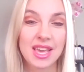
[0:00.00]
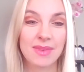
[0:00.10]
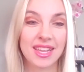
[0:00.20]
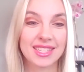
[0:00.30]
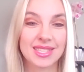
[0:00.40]

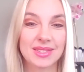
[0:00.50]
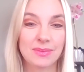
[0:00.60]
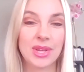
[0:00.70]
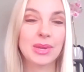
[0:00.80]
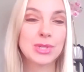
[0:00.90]
because
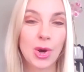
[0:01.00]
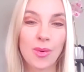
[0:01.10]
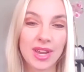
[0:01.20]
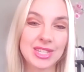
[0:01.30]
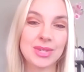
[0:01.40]
what you don't
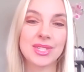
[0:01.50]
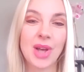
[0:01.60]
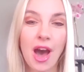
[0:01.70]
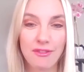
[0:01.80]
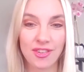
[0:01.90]
want to do is
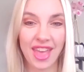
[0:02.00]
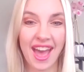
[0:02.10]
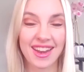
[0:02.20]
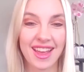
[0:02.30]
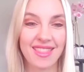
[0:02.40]
offer
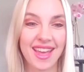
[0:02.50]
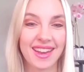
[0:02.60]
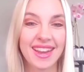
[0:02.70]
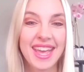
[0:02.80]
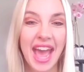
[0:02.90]
that and
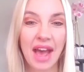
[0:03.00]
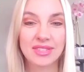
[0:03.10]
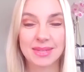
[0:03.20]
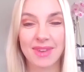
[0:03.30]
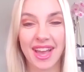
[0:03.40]
then have
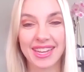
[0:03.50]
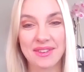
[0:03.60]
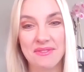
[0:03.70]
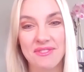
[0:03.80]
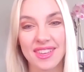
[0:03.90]
some kind of